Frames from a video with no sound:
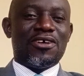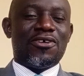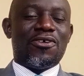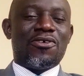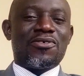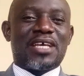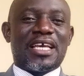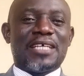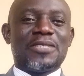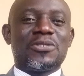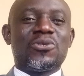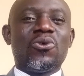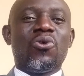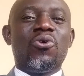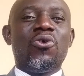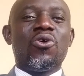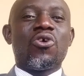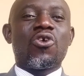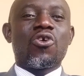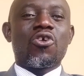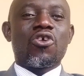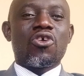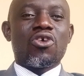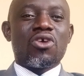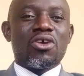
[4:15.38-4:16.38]
Okay,
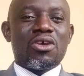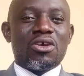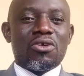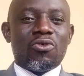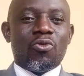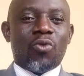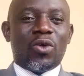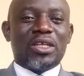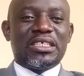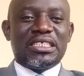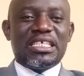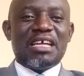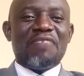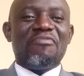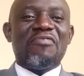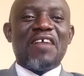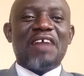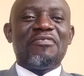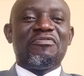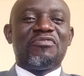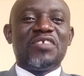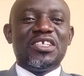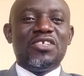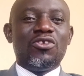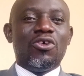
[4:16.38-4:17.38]
so
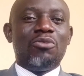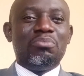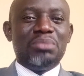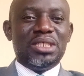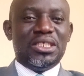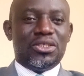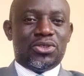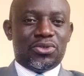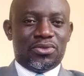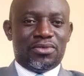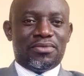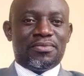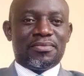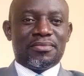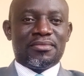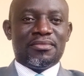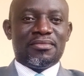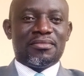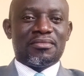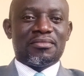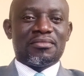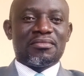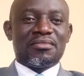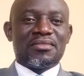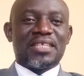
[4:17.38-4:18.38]
whatever phenomenon
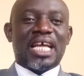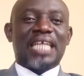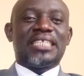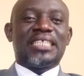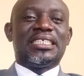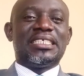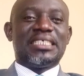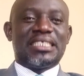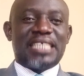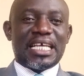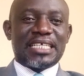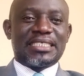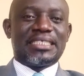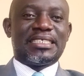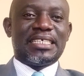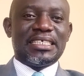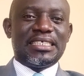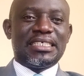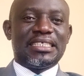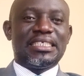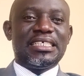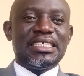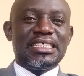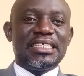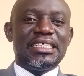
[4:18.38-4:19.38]
that is
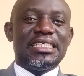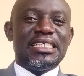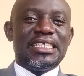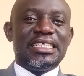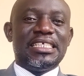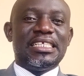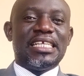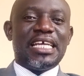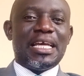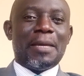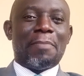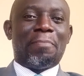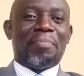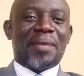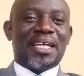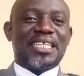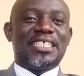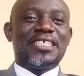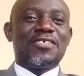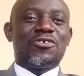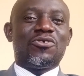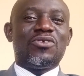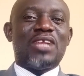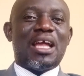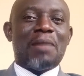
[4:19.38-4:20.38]
existing in a
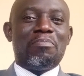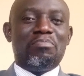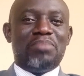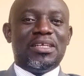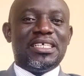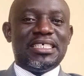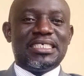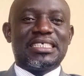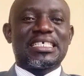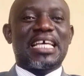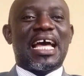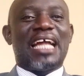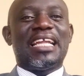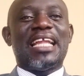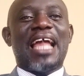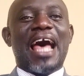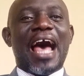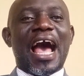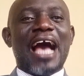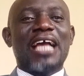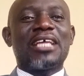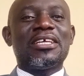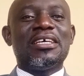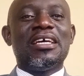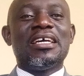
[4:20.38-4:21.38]
particular place
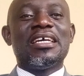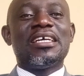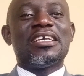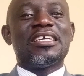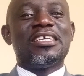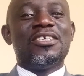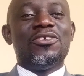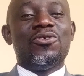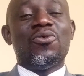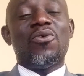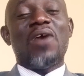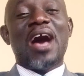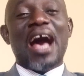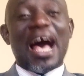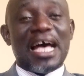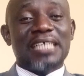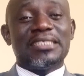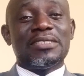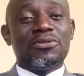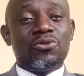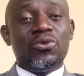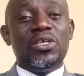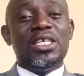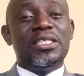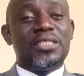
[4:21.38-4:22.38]

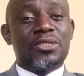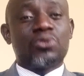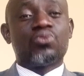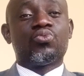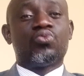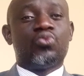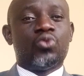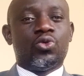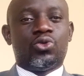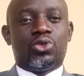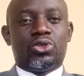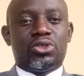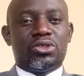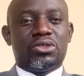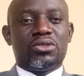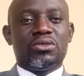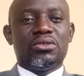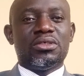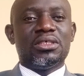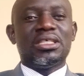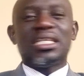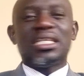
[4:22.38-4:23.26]
has its roots